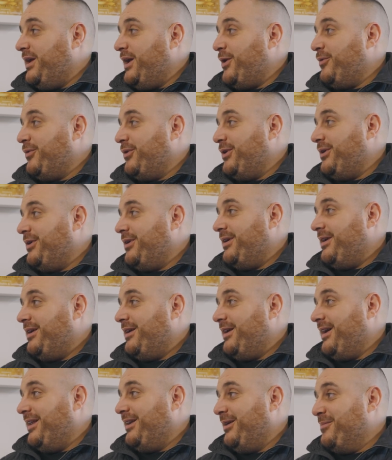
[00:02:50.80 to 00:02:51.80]
area
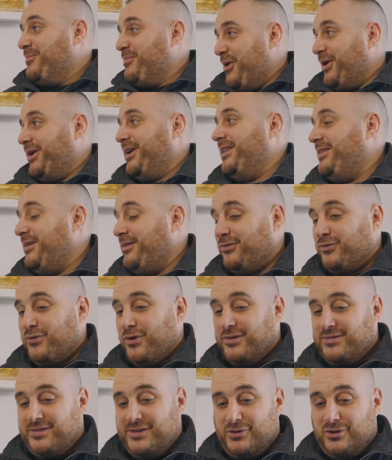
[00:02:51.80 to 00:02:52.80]
and buy it and then
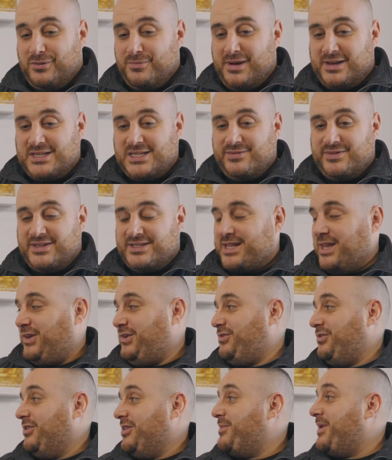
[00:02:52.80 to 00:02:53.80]
try and stick on a massive
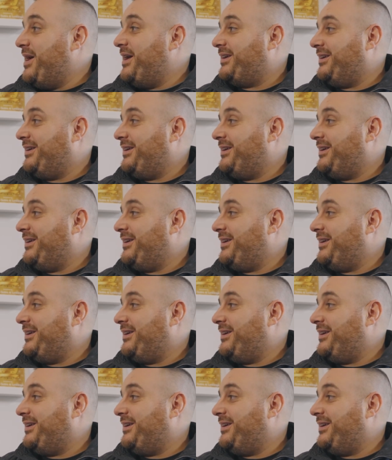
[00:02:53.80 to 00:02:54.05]
extension on the back.